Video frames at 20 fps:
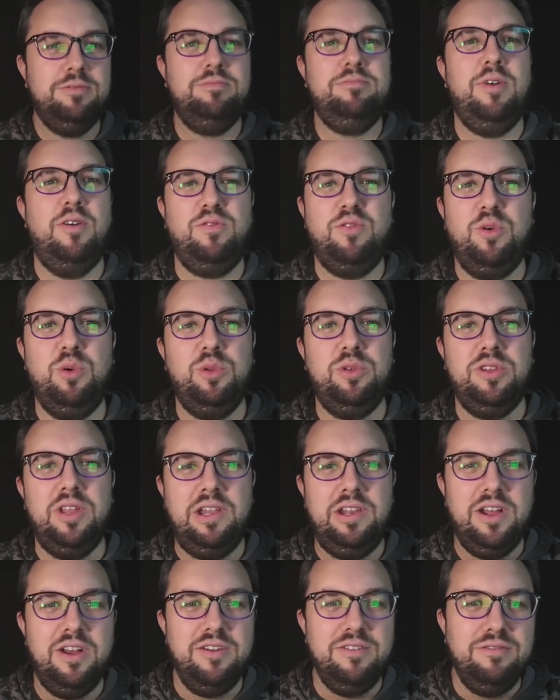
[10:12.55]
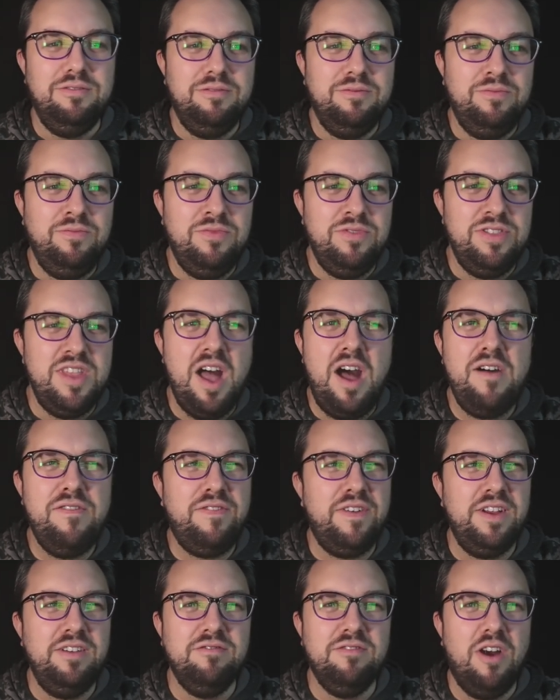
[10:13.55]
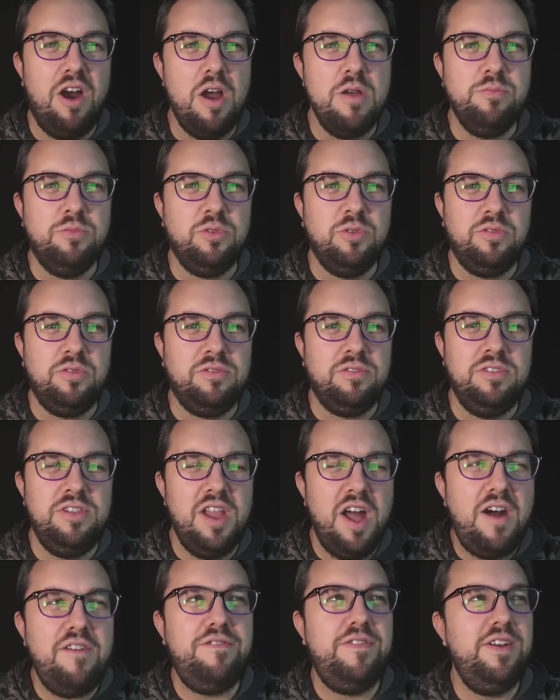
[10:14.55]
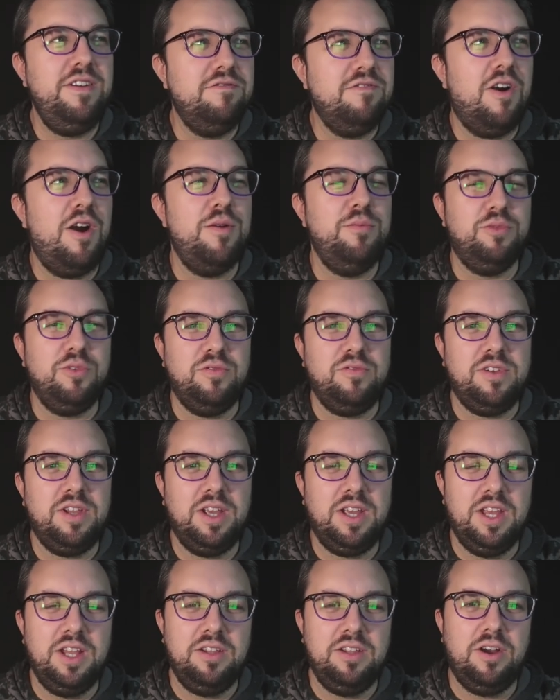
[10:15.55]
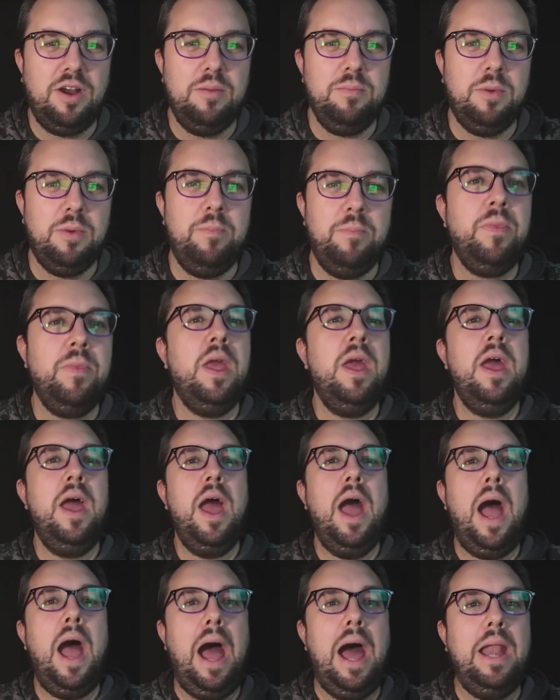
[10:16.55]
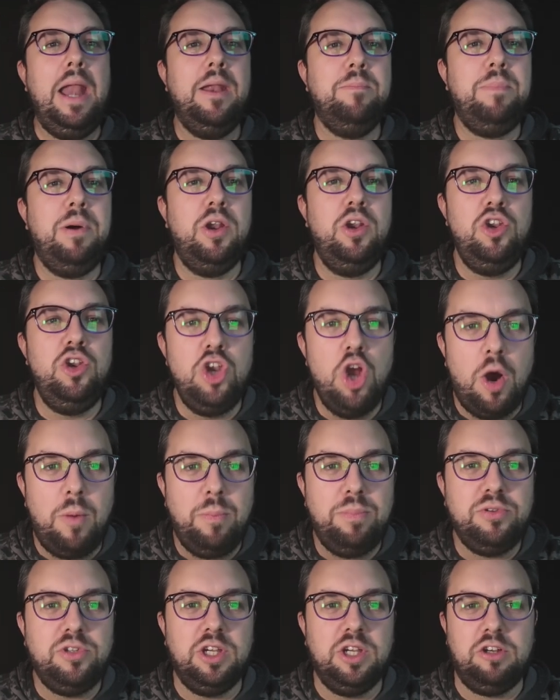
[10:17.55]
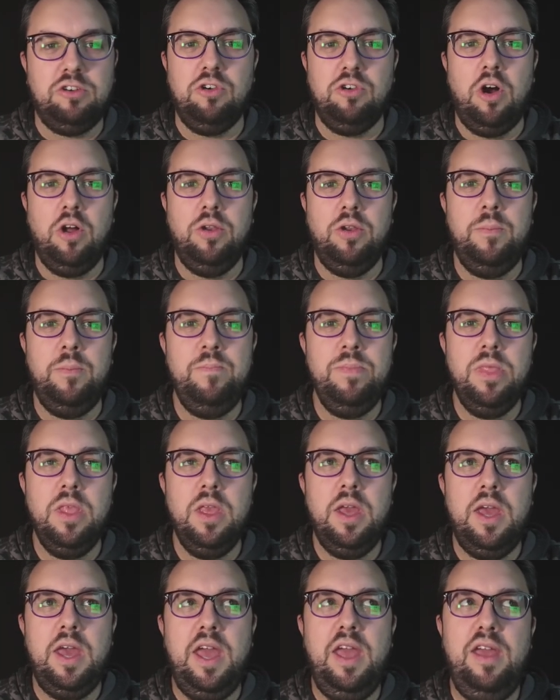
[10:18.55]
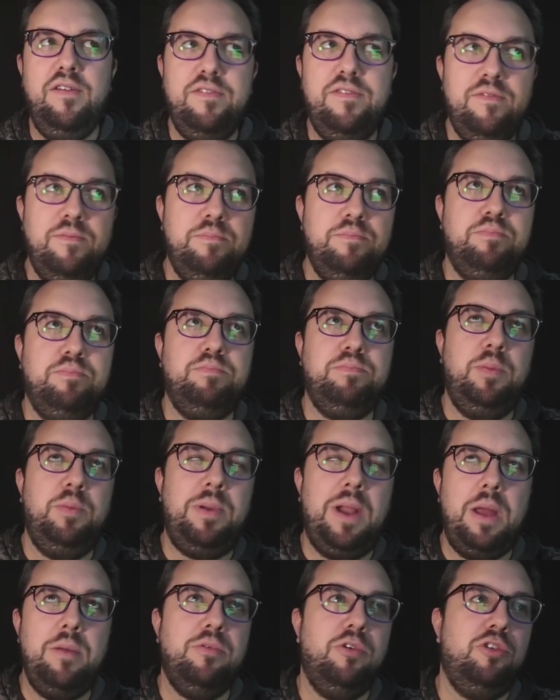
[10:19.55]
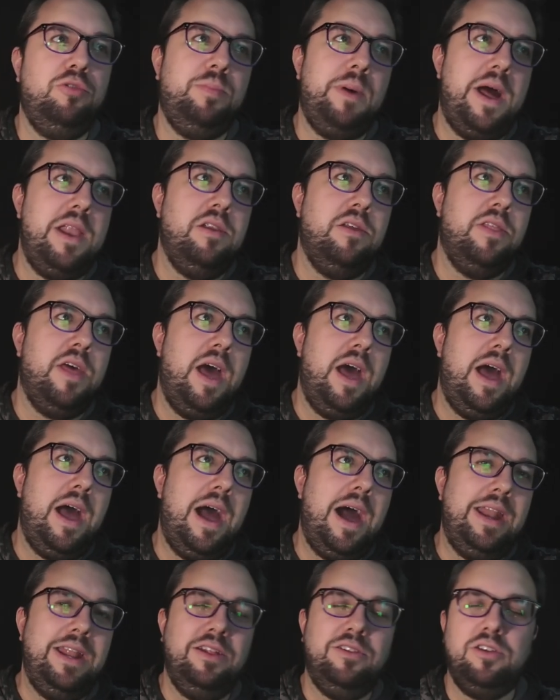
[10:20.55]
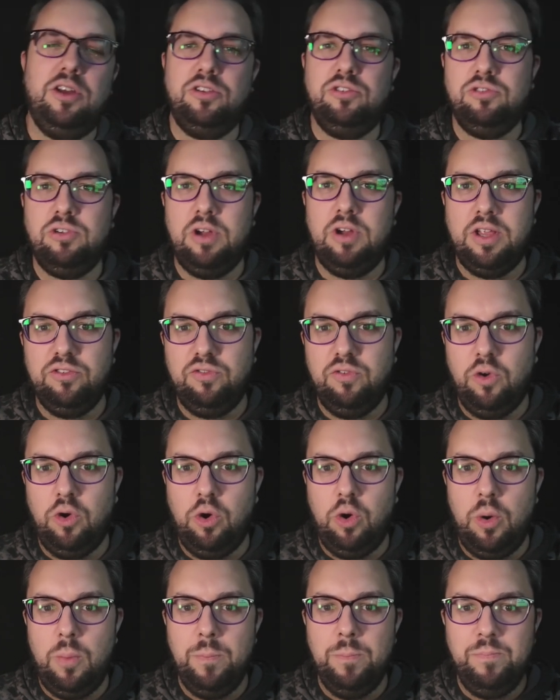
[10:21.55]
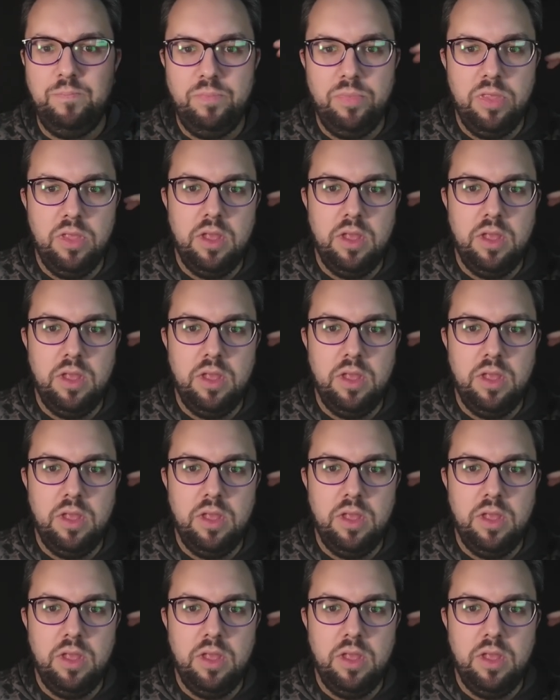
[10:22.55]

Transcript: Of course they don't. Nothing rhymes with ticking time bomb. And Panopticon, if you play Bruce Banner there and it does transform,